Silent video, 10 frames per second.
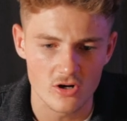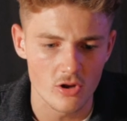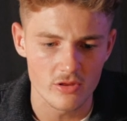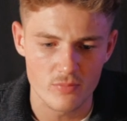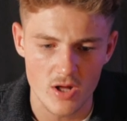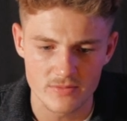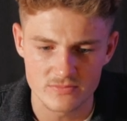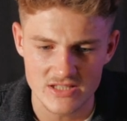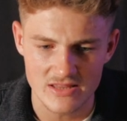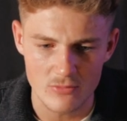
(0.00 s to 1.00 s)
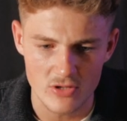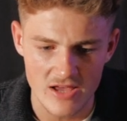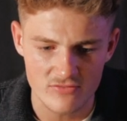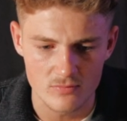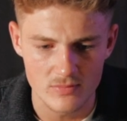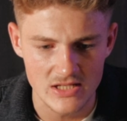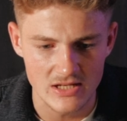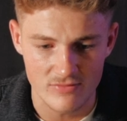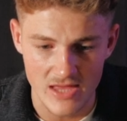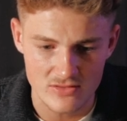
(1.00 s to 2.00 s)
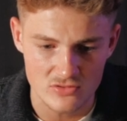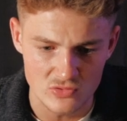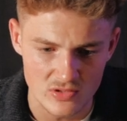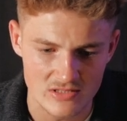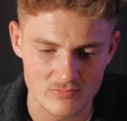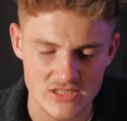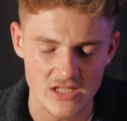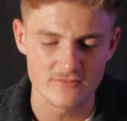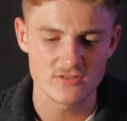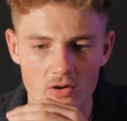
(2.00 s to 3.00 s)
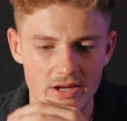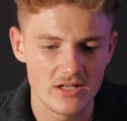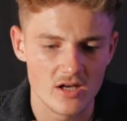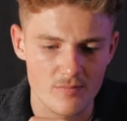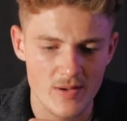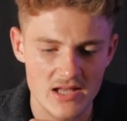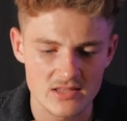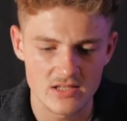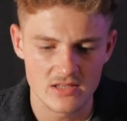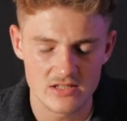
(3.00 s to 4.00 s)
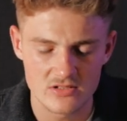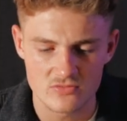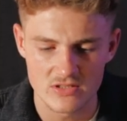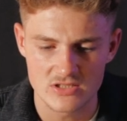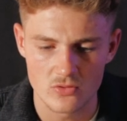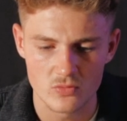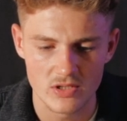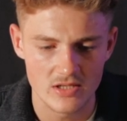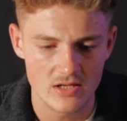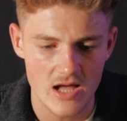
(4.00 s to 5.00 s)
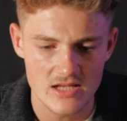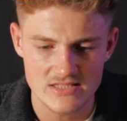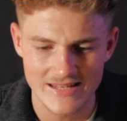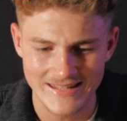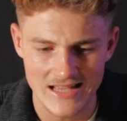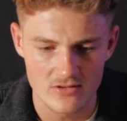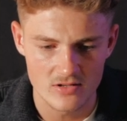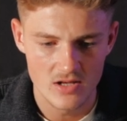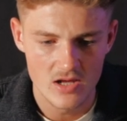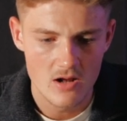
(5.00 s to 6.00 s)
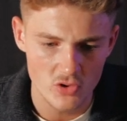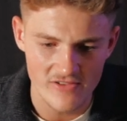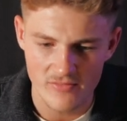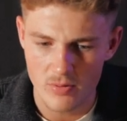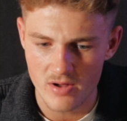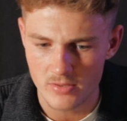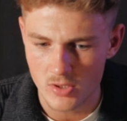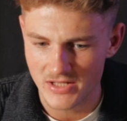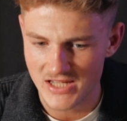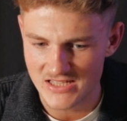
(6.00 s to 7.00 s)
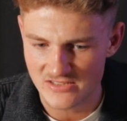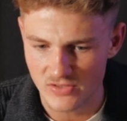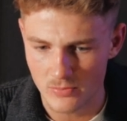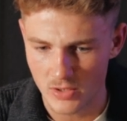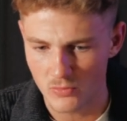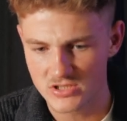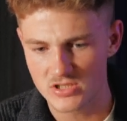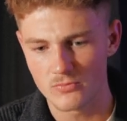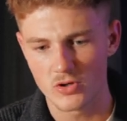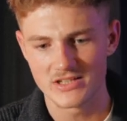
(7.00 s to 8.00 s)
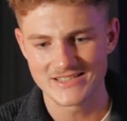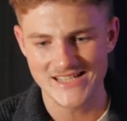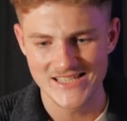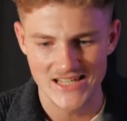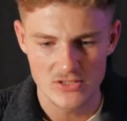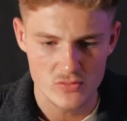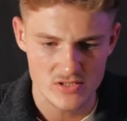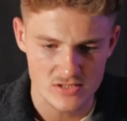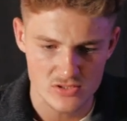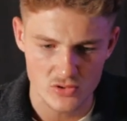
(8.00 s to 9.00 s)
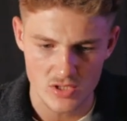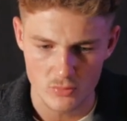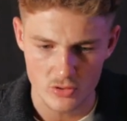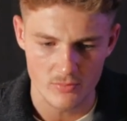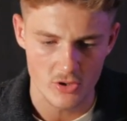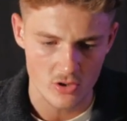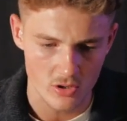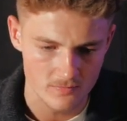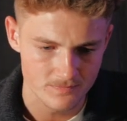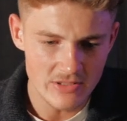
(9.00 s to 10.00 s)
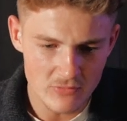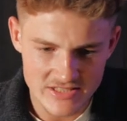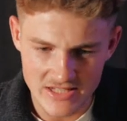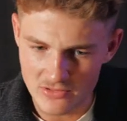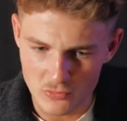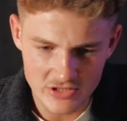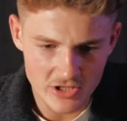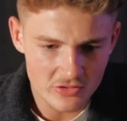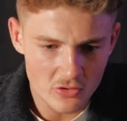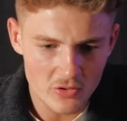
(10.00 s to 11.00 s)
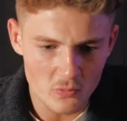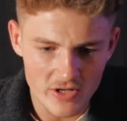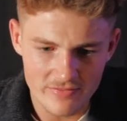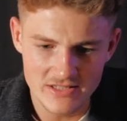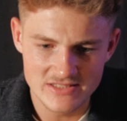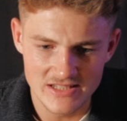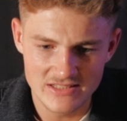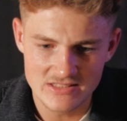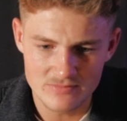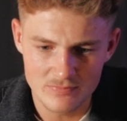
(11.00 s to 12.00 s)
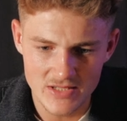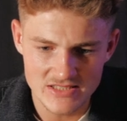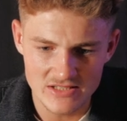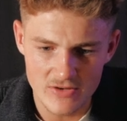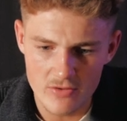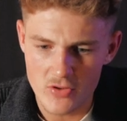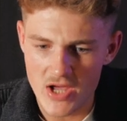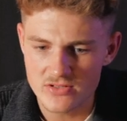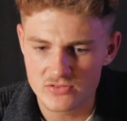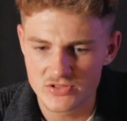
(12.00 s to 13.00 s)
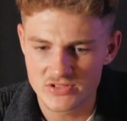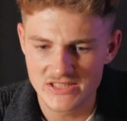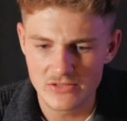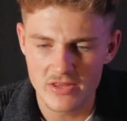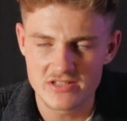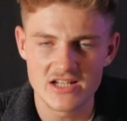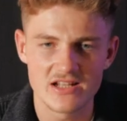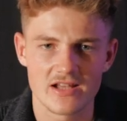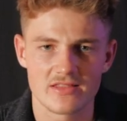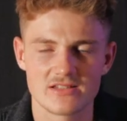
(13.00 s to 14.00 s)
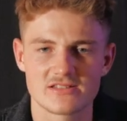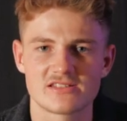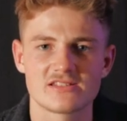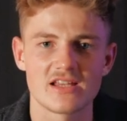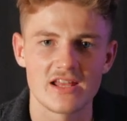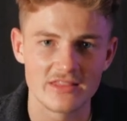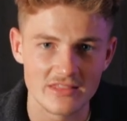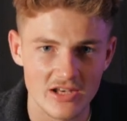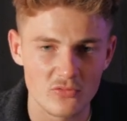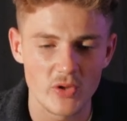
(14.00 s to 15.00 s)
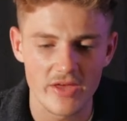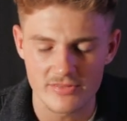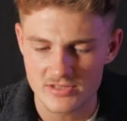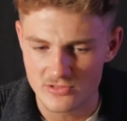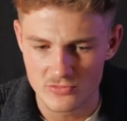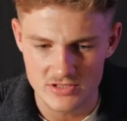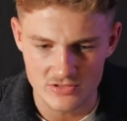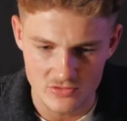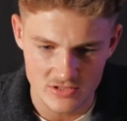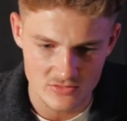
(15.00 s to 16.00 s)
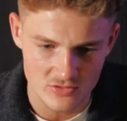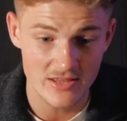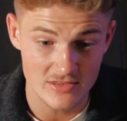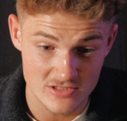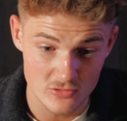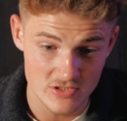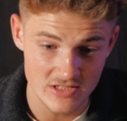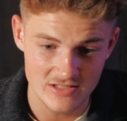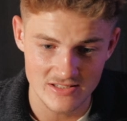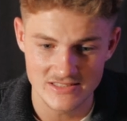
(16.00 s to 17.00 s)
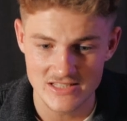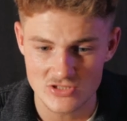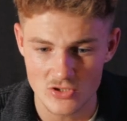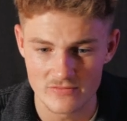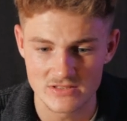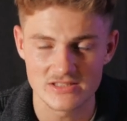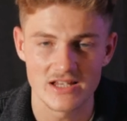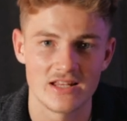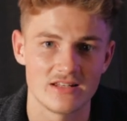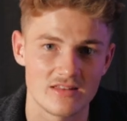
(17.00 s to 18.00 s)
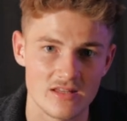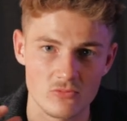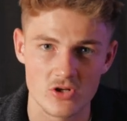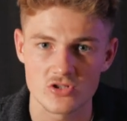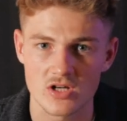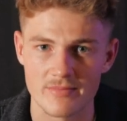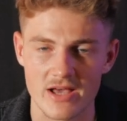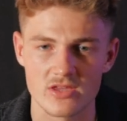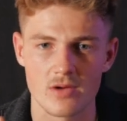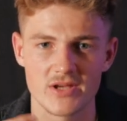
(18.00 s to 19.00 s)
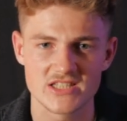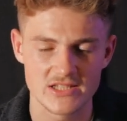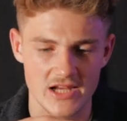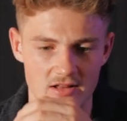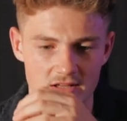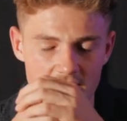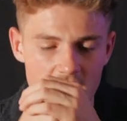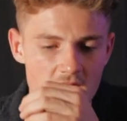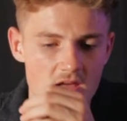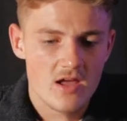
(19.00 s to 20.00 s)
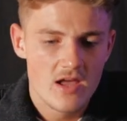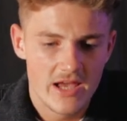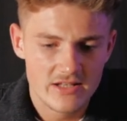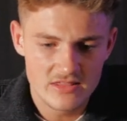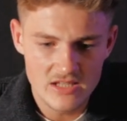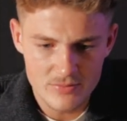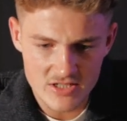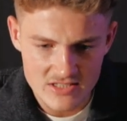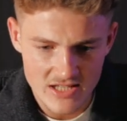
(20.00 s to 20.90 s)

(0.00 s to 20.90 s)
all the problems that they would have to meet if they had to do it themselves or any other partner in the industry, so we are standing out. Do you have a proper communication framework once someone is actually interested so you can book them on a call? And then we're saying, well, not knowing one of these things makes it very, very hard to succeed with a channel like this. And then we have the solution to it. And the solution is our service. And then we are talking about the objection handling. And the objection